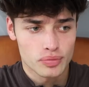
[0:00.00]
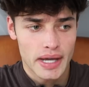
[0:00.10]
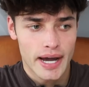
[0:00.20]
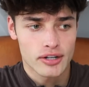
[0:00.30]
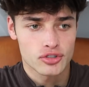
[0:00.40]

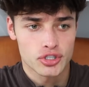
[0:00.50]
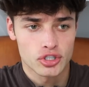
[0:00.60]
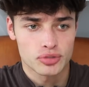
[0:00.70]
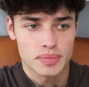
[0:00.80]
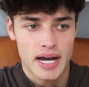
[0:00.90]
me out and
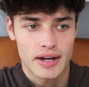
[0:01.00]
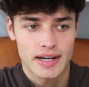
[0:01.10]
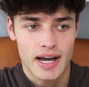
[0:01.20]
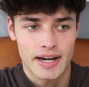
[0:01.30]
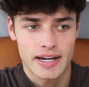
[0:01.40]
chills me out at
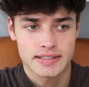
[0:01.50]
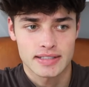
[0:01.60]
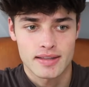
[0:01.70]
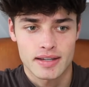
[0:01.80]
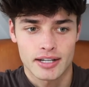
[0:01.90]
night, and it's
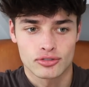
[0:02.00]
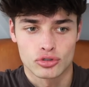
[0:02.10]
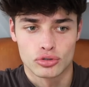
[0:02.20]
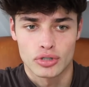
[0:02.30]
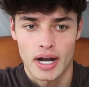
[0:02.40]
something I
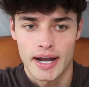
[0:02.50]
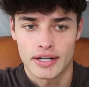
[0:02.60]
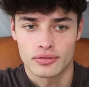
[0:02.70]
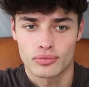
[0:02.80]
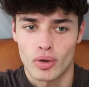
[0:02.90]
do
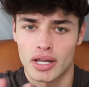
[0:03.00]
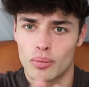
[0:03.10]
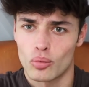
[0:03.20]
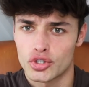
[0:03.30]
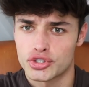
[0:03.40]
kind of while
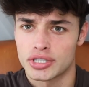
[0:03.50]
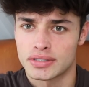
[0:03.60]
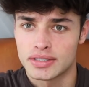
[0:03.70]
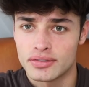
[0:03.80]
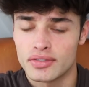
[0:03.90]
I'm
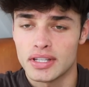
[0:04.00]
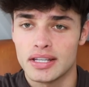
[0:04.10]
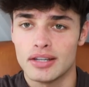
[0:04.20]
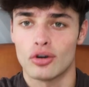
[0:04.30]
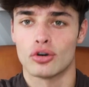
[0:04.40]
watching
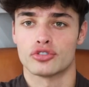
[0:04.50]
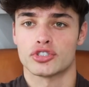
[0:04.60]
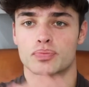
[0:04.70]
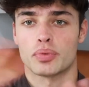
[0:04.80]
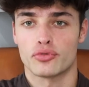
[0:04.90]
TV or
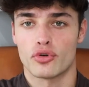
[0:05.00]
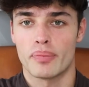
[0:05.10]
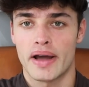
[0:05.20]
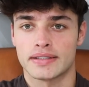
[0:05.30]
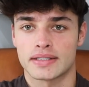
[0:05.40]
just before
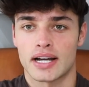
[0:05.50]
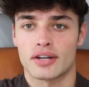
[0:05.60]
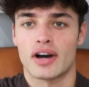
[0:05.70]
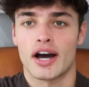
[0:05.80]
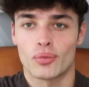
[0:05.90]
bed to kind
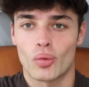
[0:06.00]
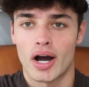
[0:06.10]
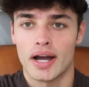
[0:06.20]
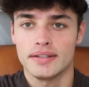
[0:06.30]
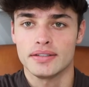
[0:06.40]
of
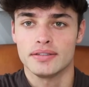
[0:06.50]
unwind.